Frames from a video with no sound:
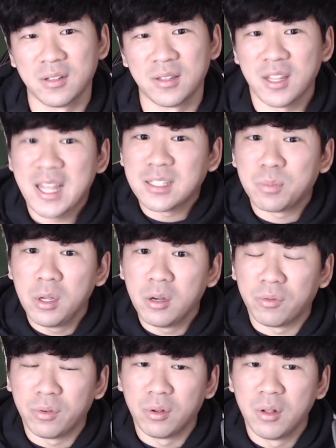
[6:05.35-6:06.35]
Now that's
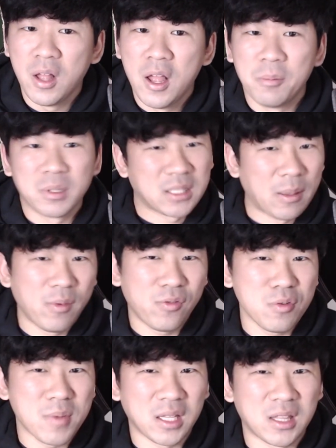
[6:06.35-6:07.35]
beautiful. But some of
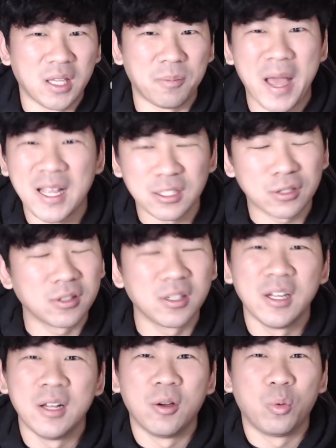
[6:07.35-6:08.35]
you might think, Pastor,
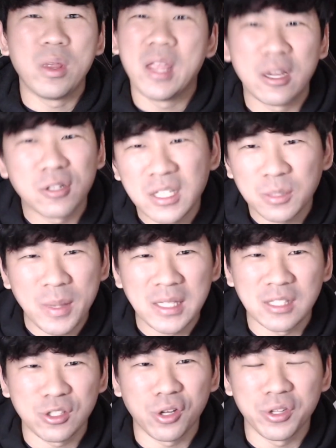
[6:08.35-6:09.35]
we hear this
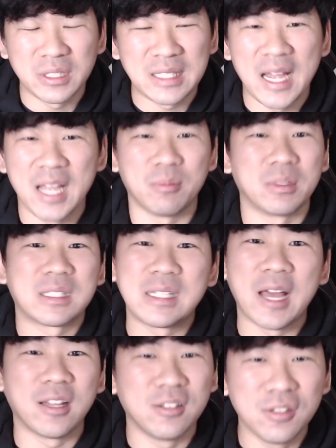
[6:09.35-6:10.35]
message all the time. It's
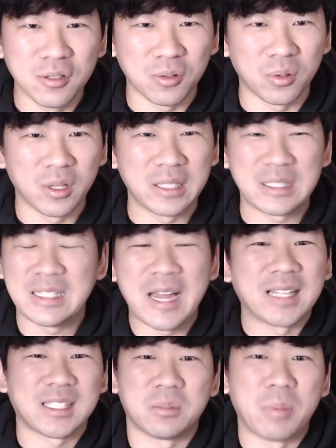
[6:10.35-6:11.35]
not new. It's
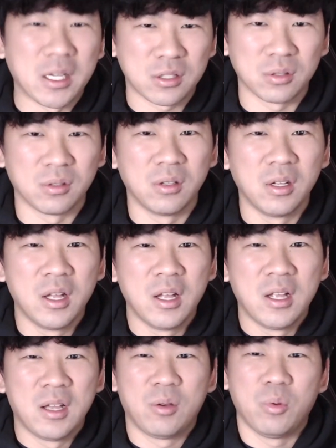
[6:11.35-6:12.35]
not special.
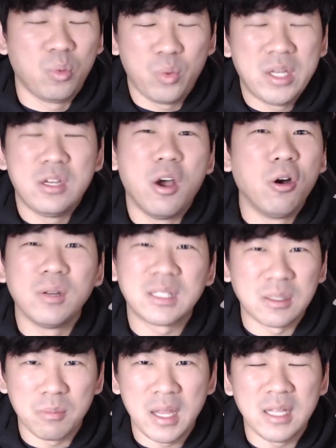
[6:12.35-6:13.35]
We know
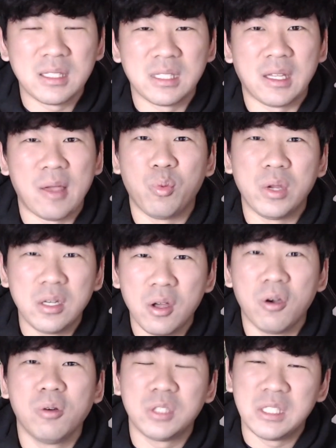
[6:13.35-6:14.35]
it's amazing and we
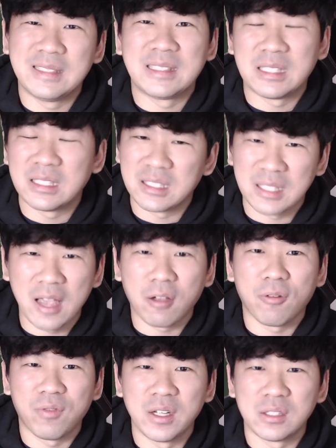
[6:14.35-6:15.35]
know Jesus'
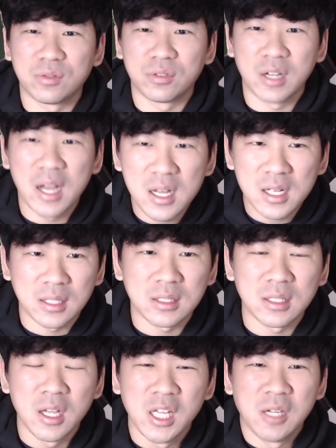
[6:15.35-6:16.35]
sacrifice for
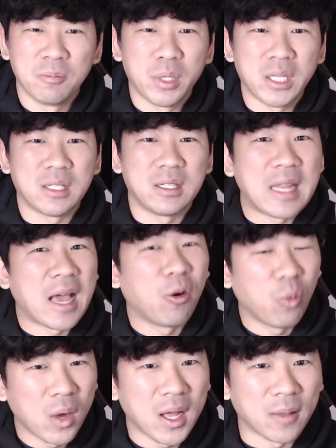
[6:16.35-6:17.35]
us, but
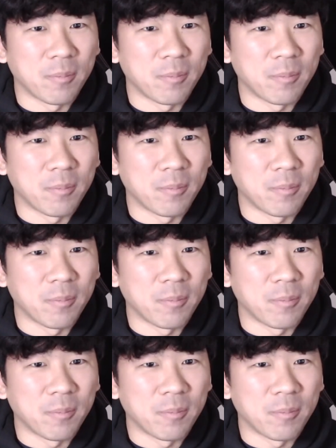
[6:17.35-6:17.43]
now what?